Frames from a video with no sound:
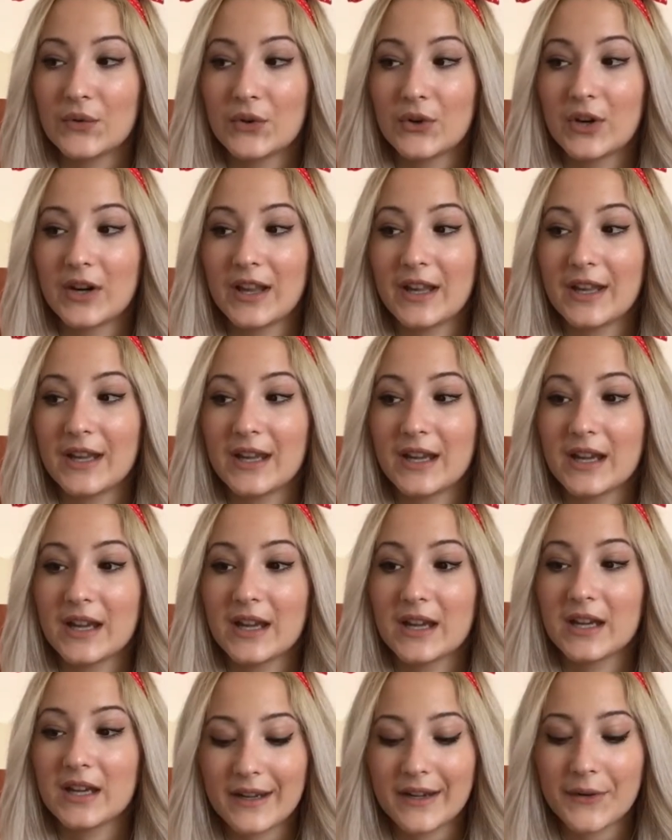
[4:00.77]
for like
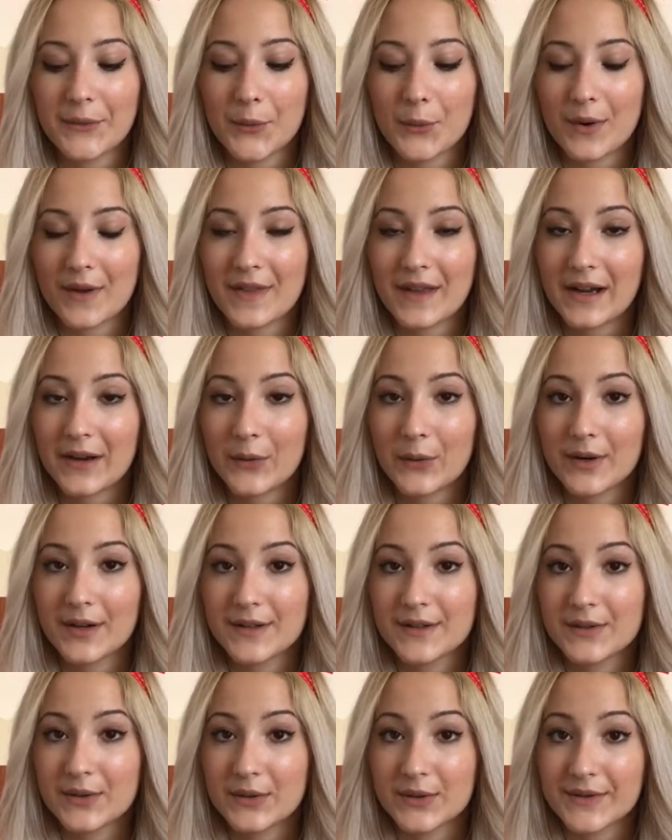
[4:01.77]

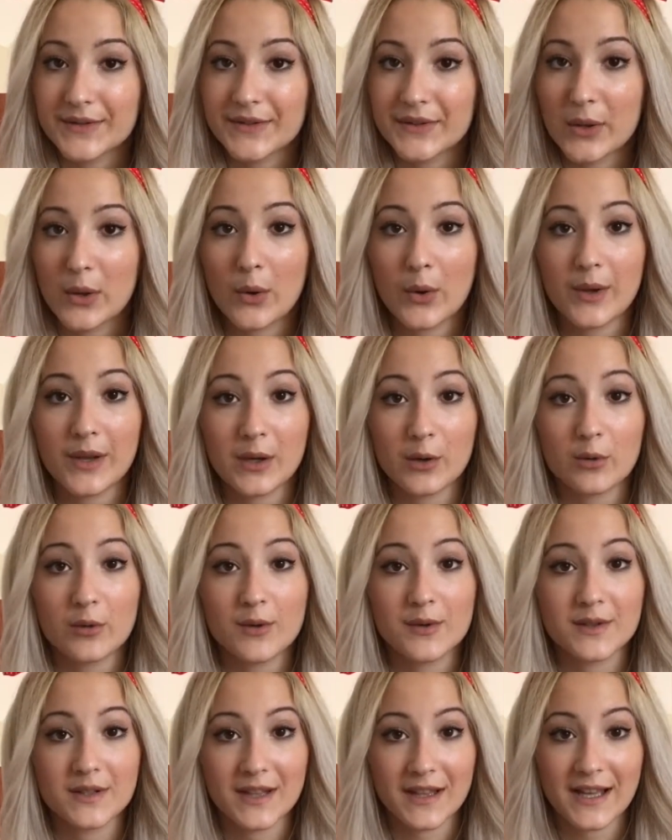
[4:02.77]
100 or so
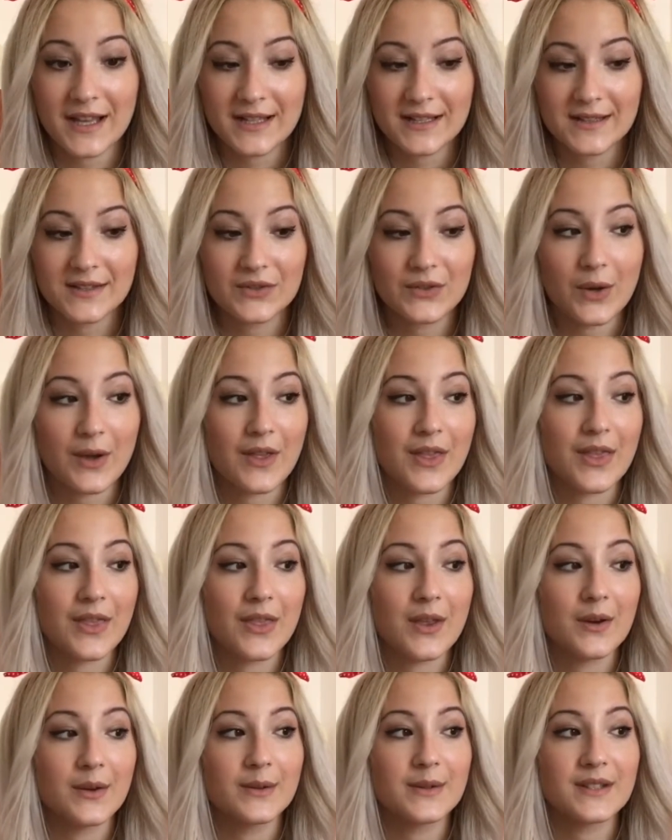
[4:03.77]
euros less, so I
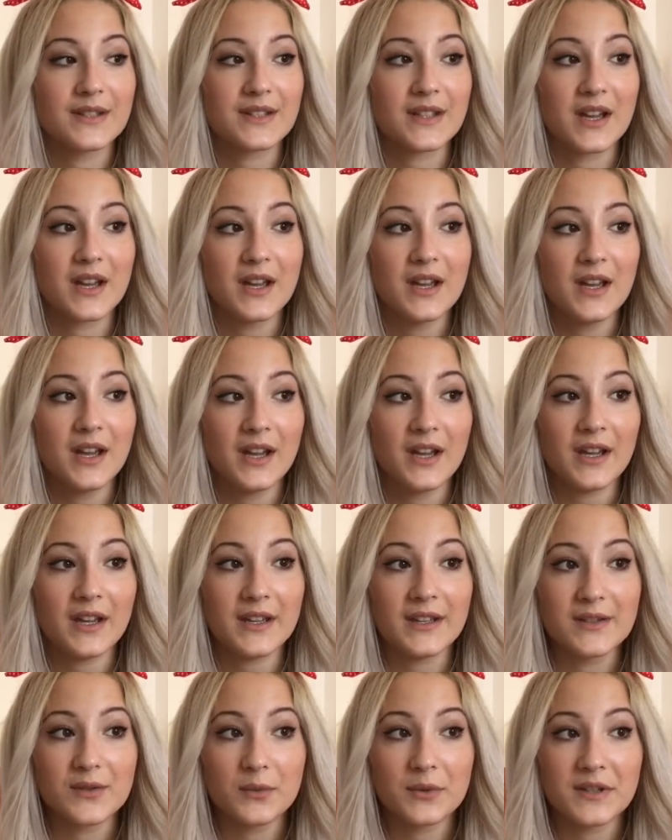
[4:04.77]
thought
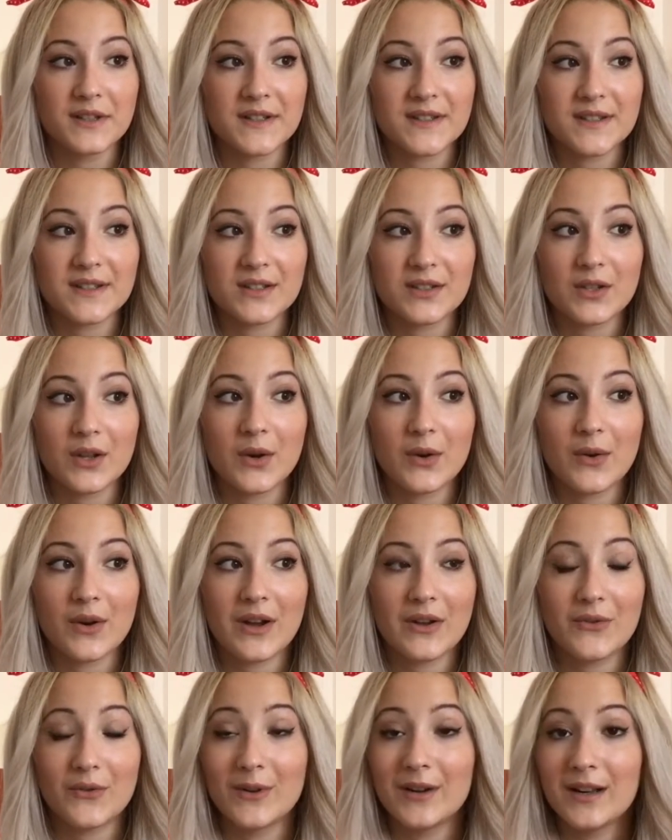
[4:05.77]
it was, you know,
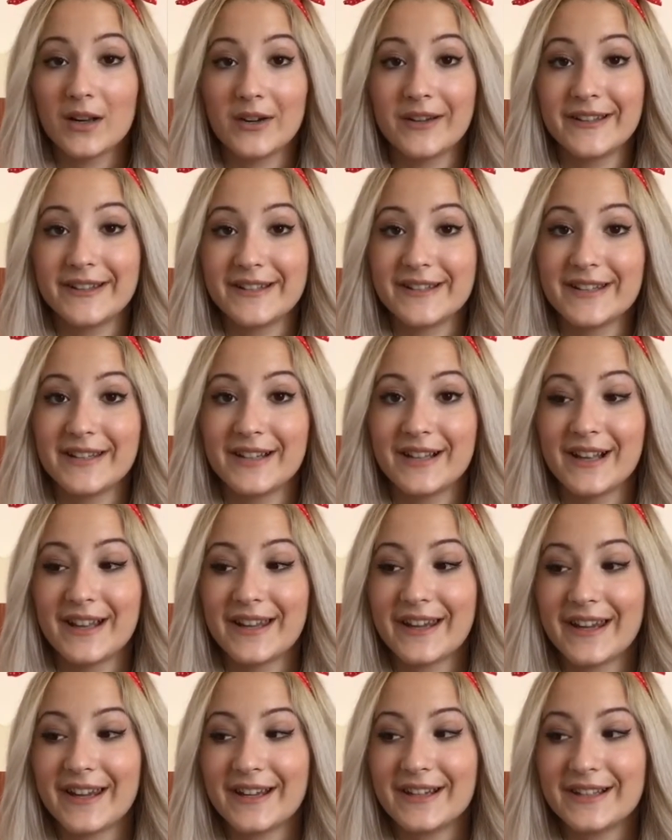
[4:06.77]
a really good deal,
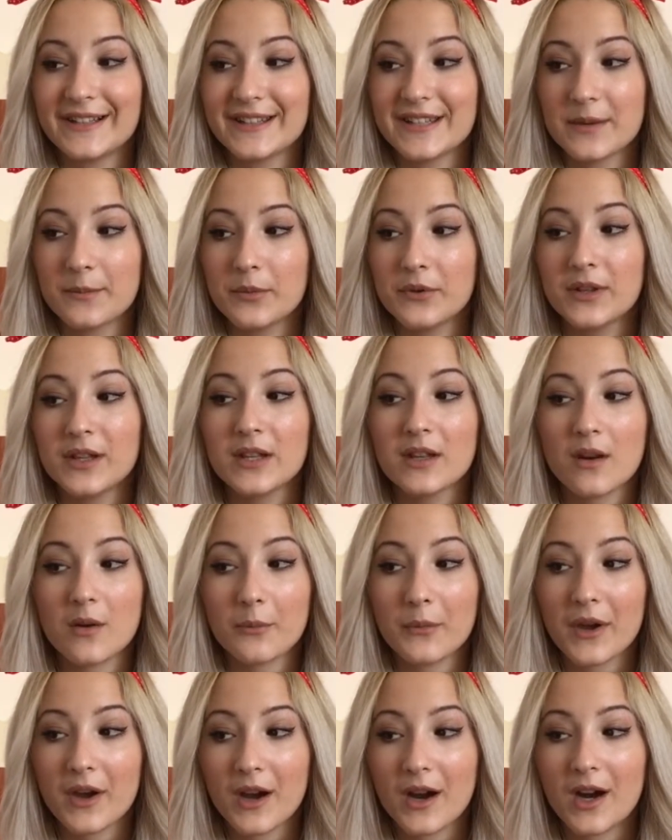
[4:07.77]
and I put it on
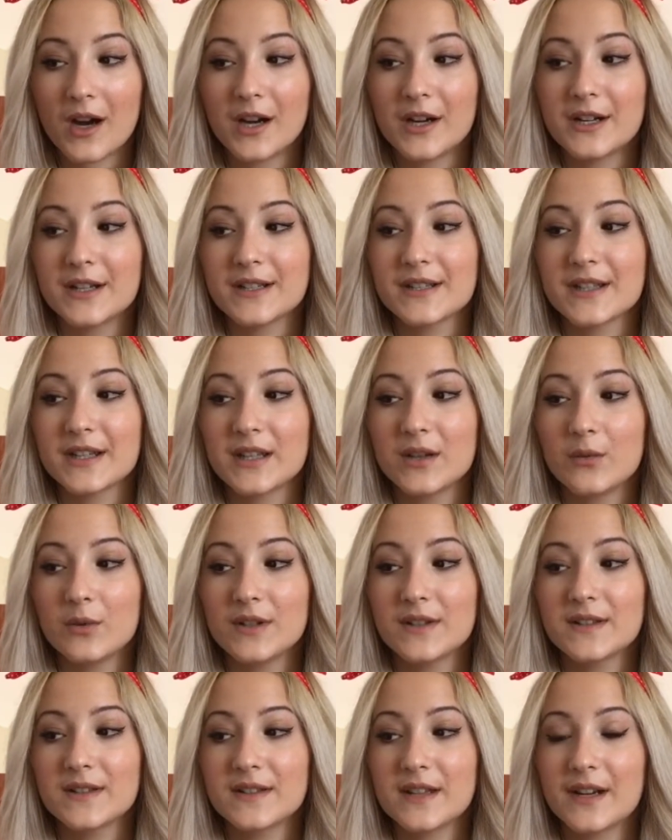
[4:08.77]
my cart, and it
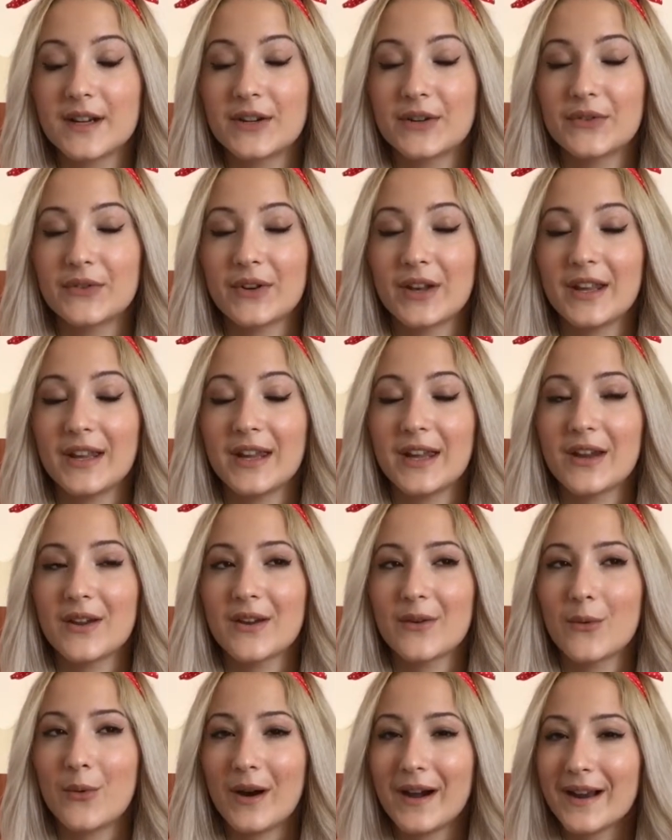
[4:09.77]
was there for like
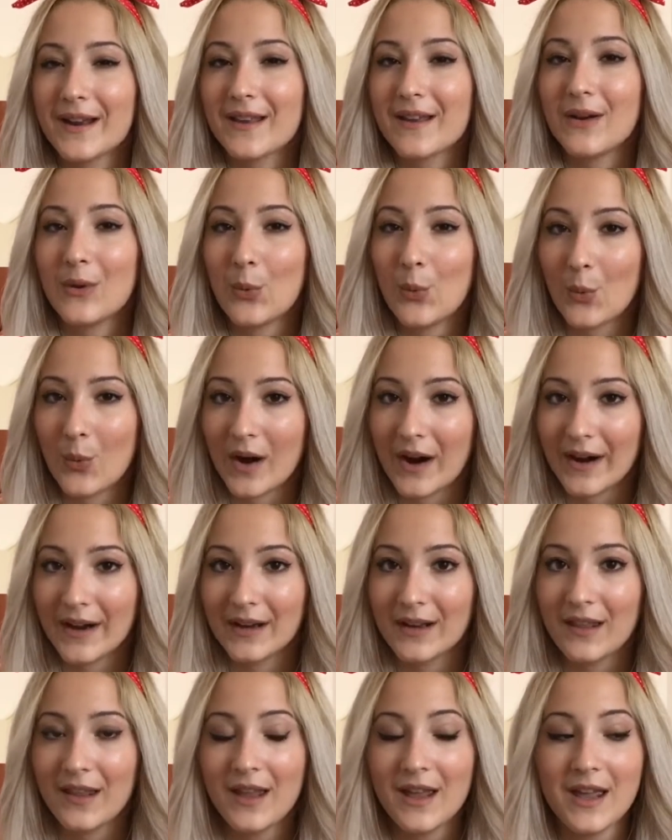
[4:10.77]
quite a
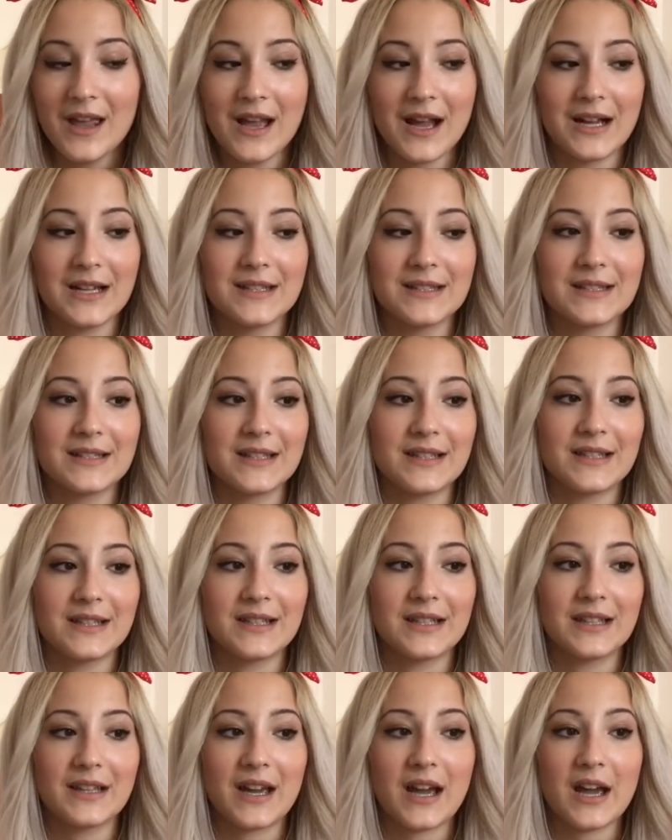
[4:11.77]
while
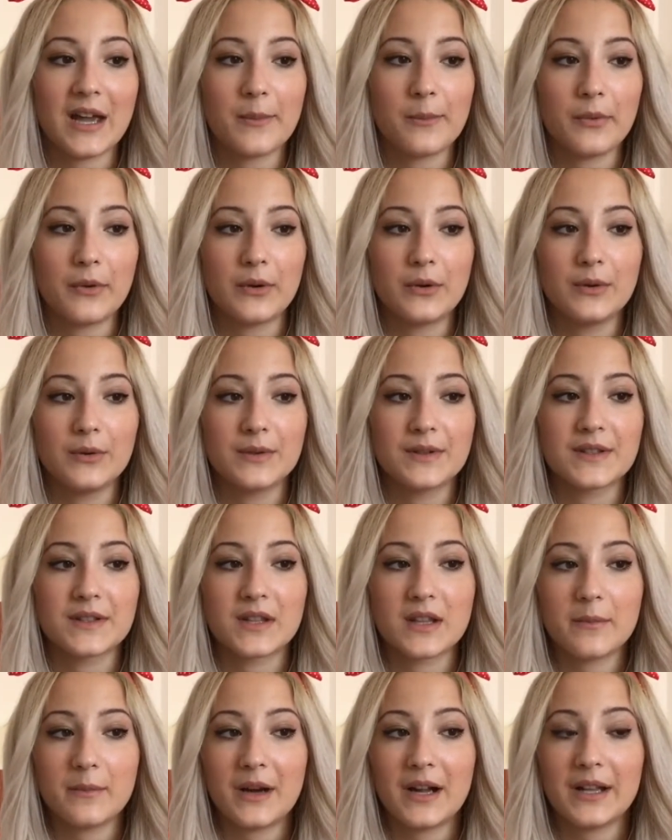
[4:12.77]
until I put
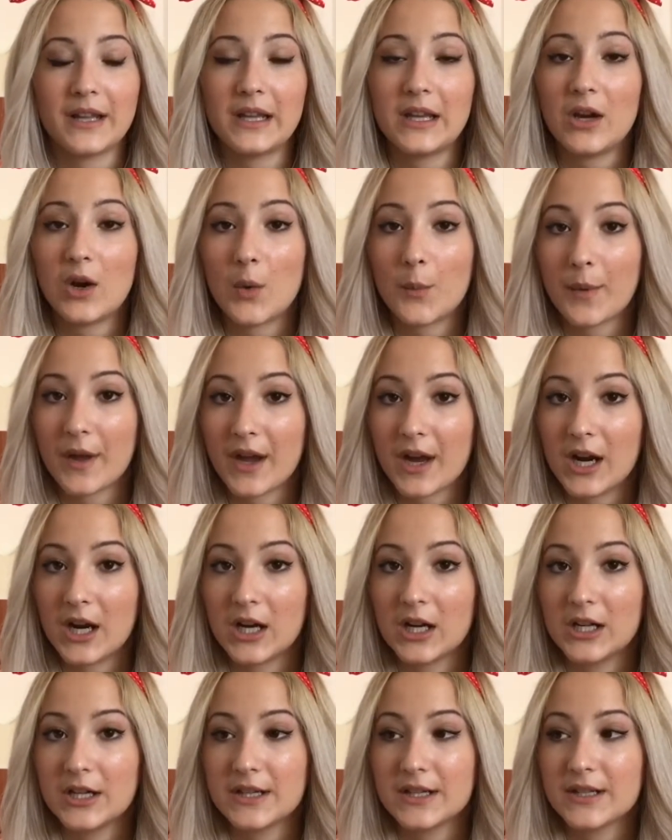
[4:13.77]
the money on my
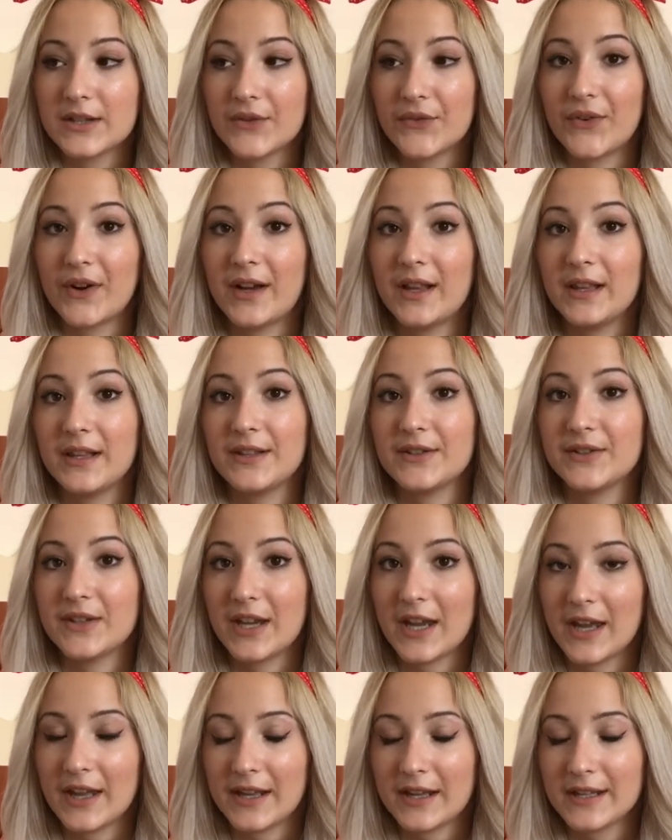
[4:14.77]
card finally to
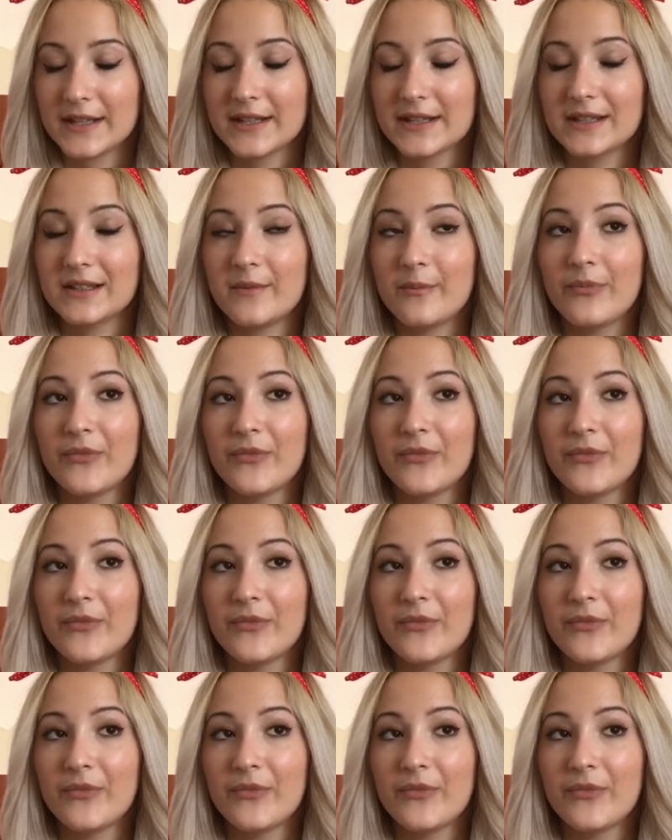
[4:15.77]
get it.